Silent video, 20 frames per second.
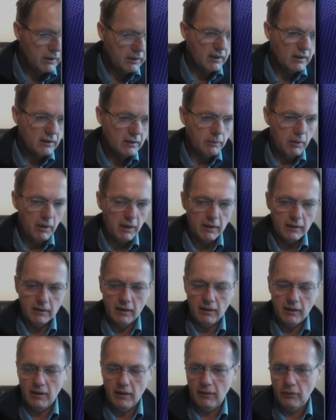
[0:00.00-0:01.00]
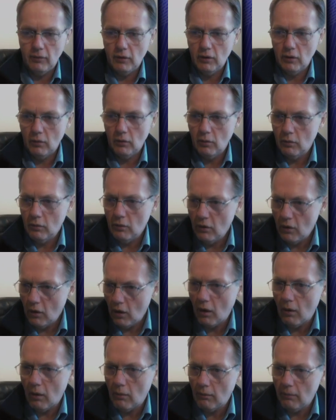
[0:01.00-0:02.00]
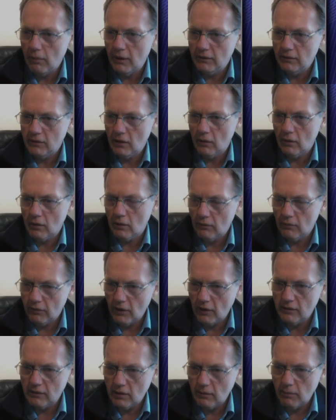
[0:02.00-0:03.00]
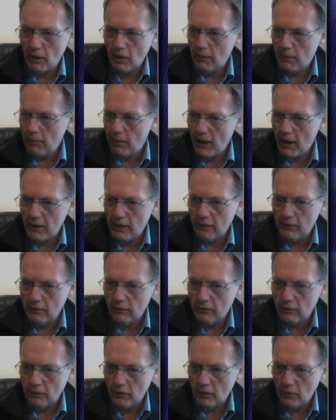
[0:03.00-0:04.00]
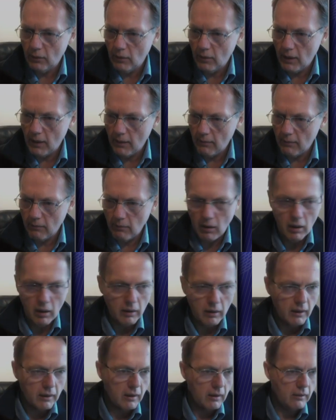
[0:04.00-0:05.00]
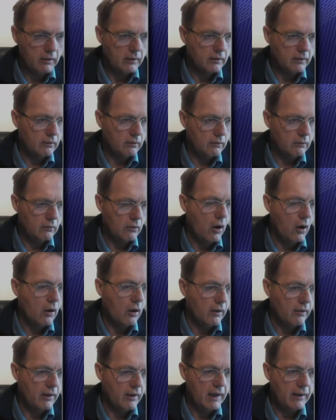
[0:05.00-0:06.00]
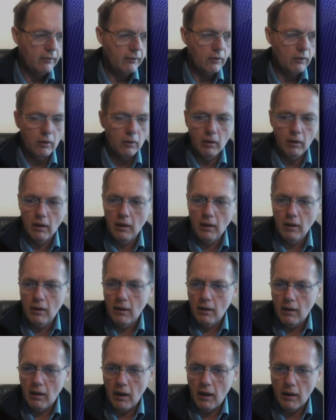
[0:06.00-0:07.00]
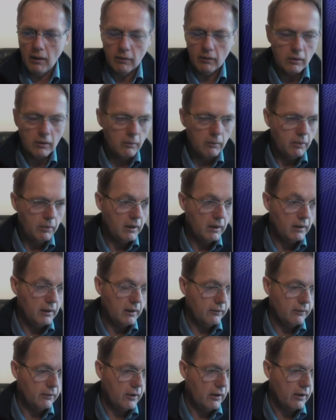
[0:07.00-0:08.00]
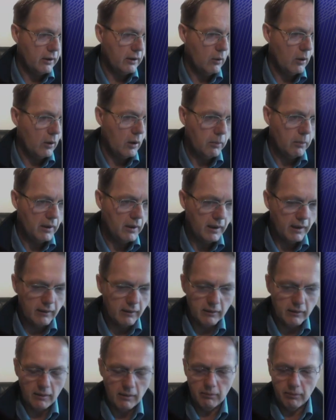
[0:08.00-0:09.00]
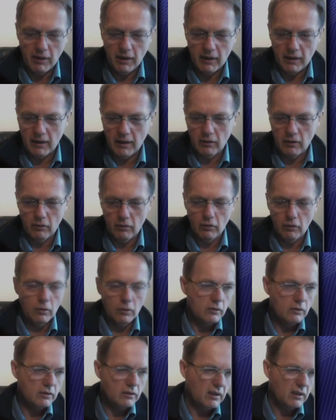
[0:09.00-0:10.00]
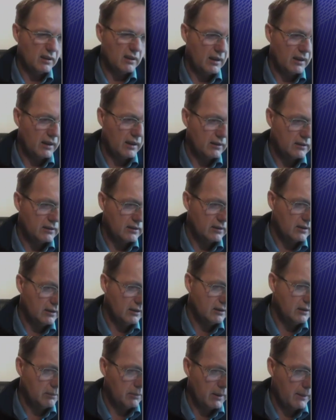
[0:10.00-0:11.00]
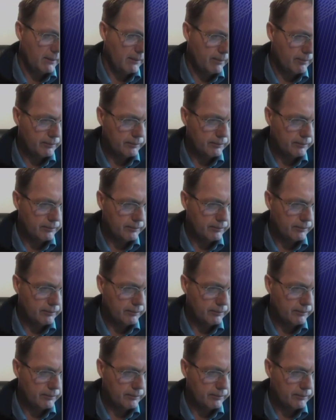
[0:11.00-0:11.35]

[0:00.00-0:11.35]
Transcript: disciplined, and therefore you will not be so confronted by pain through market going wrong, and therefore completely throwing a wobbly and breaking your rules and your discipline.